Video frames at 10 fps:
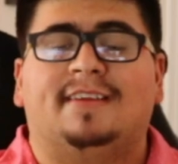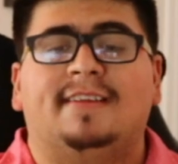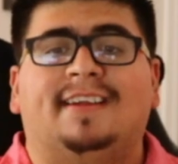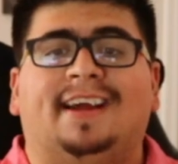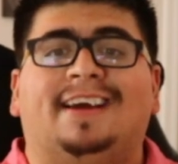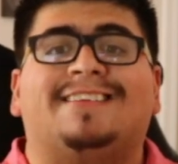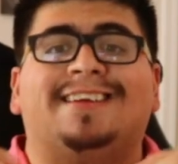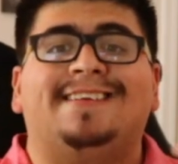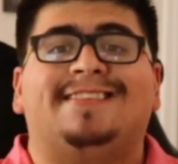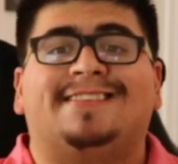it is in
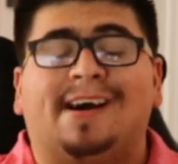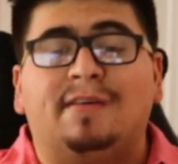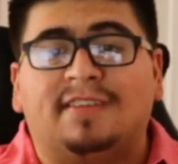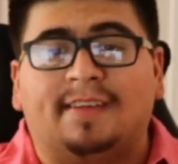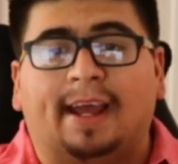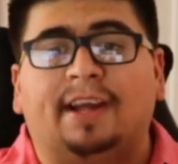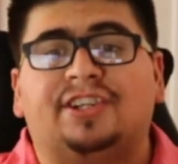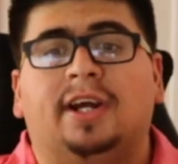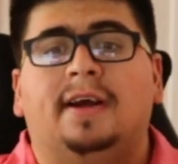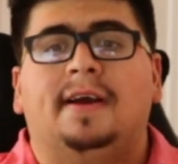a soundstage,
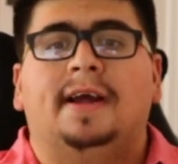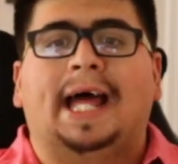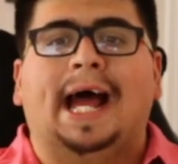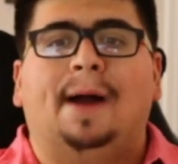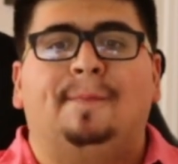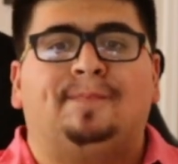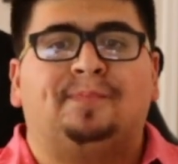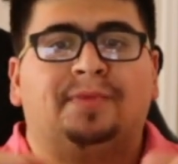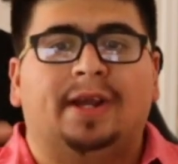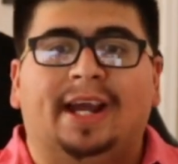um,
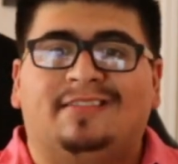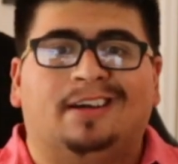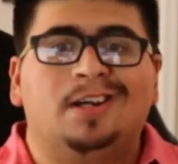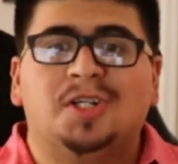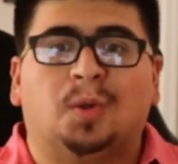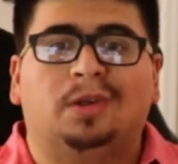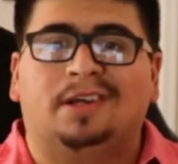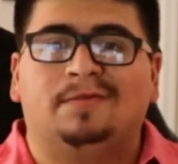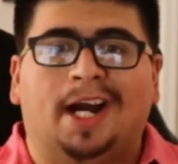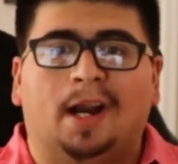it's a controlled
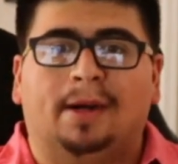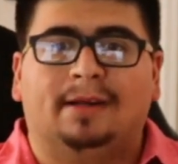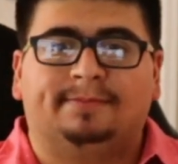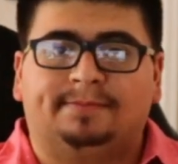environment.